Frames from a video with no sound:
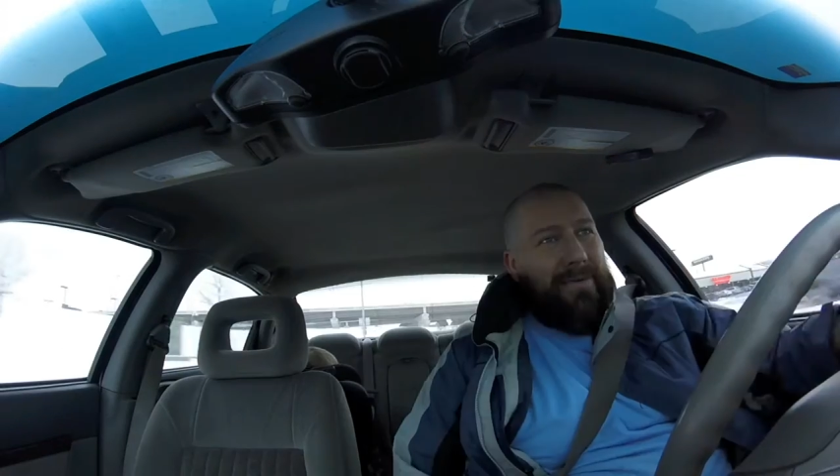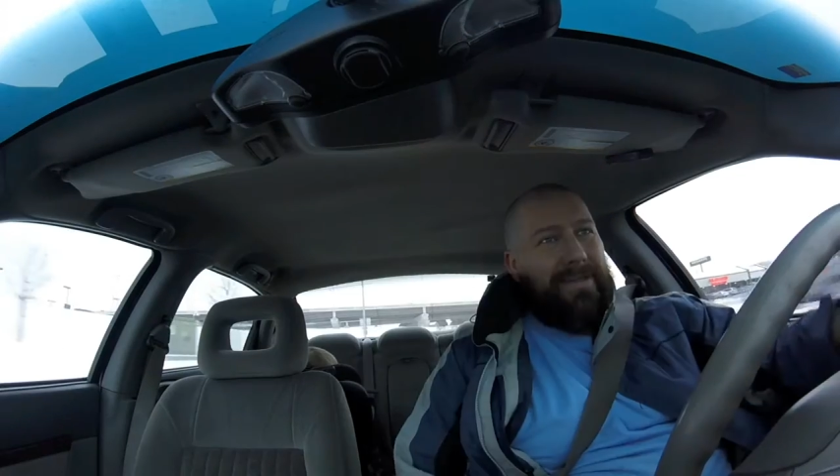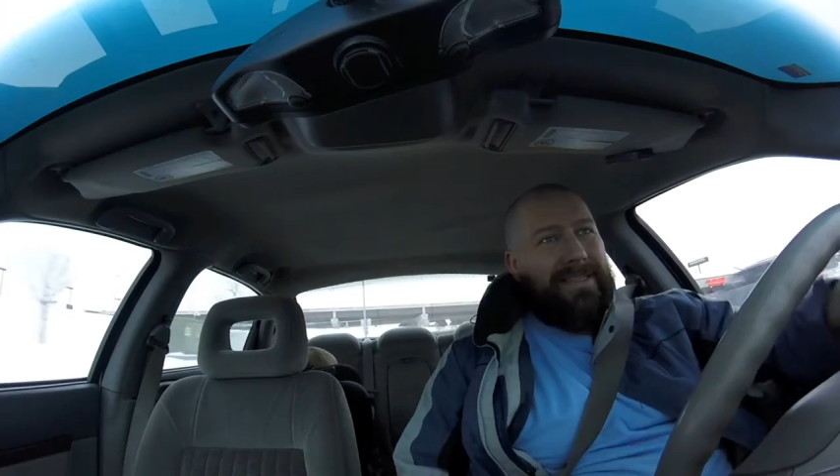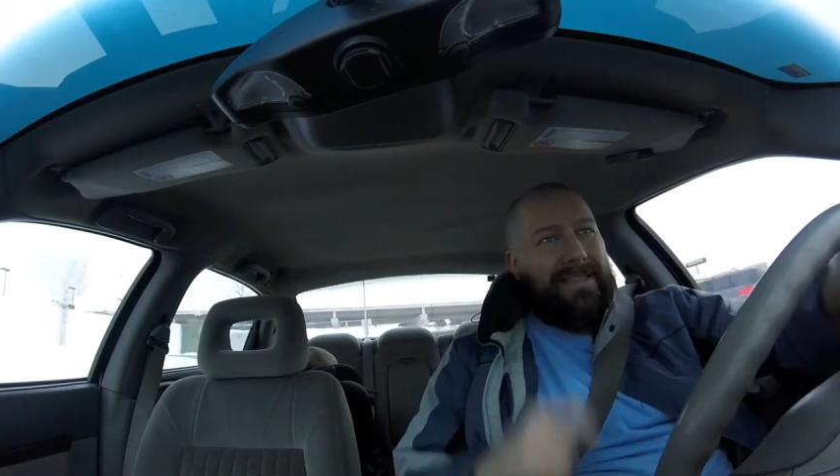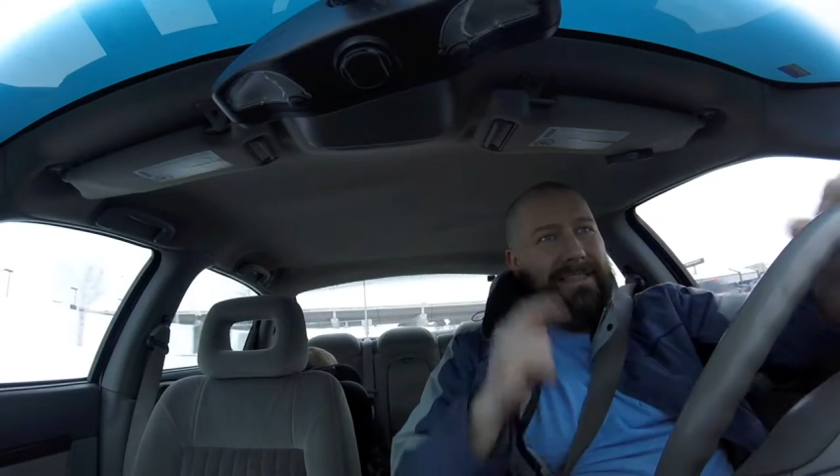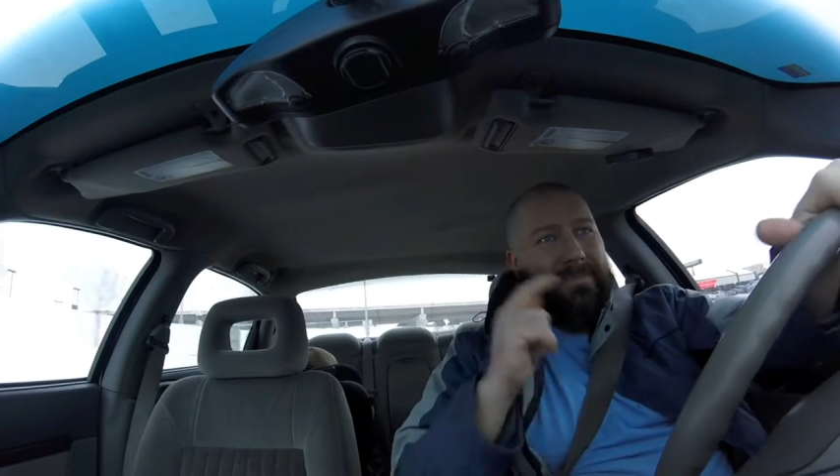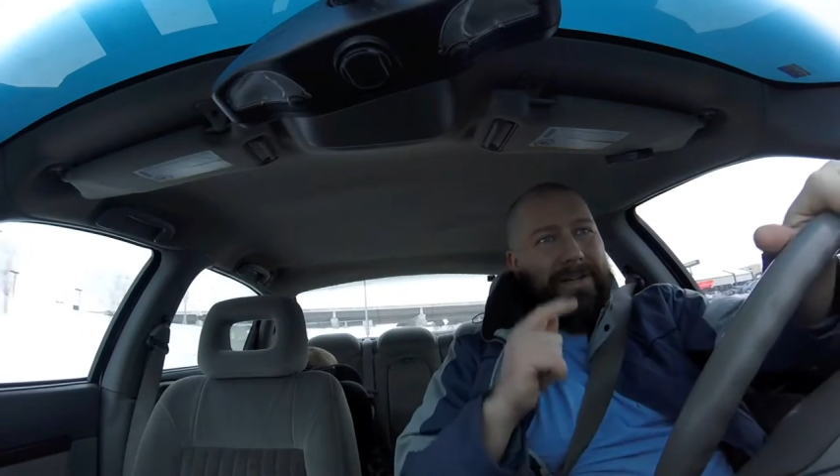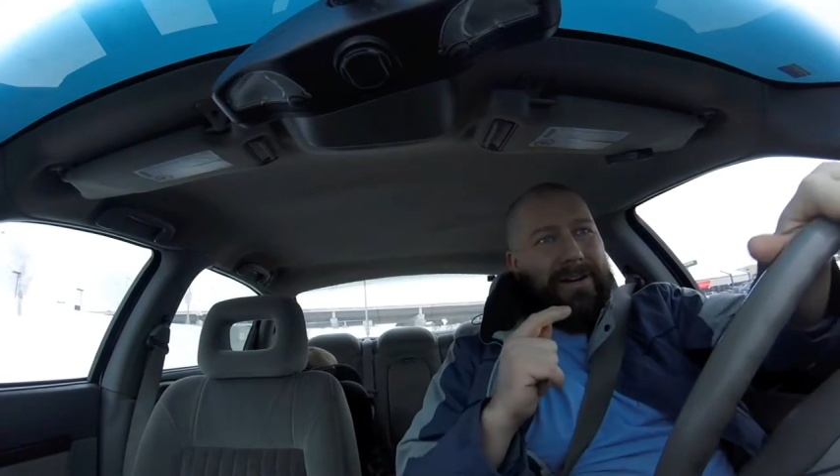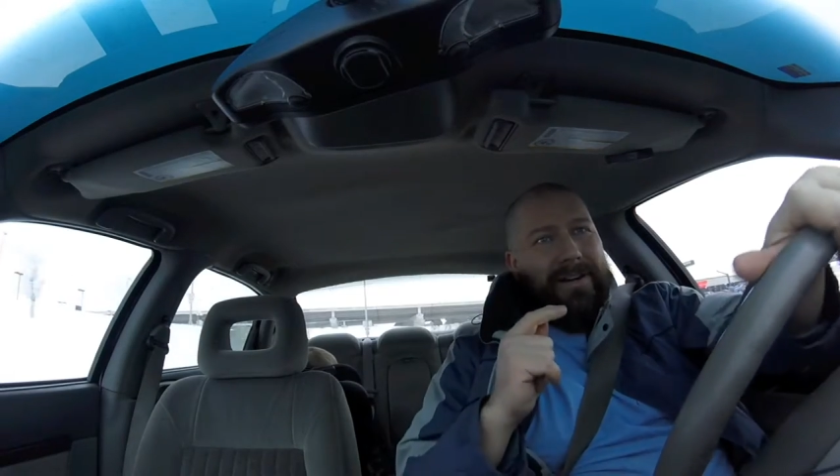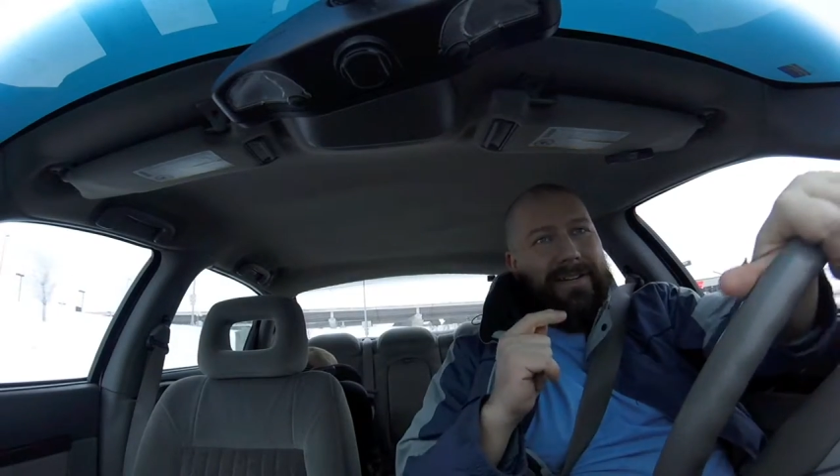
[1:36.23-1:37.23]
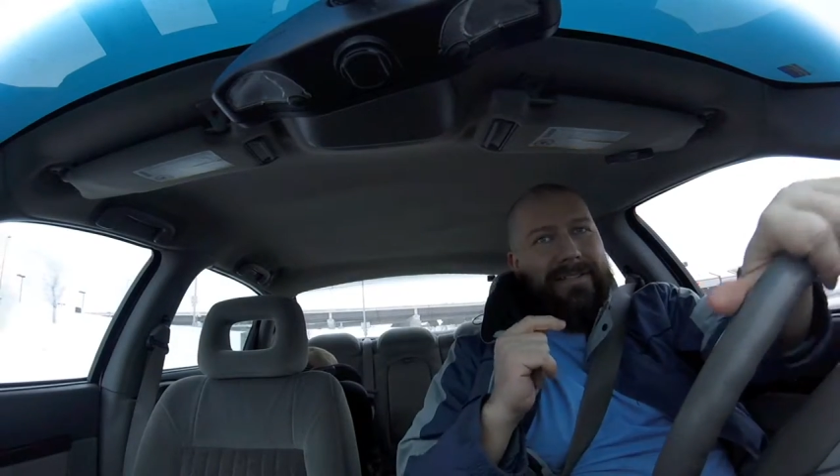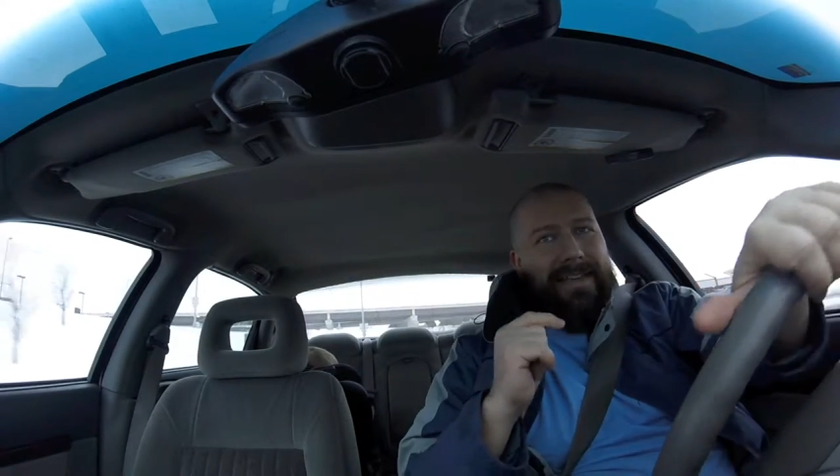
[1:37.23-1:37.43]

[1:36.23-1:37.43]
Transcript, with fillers: went to this Menards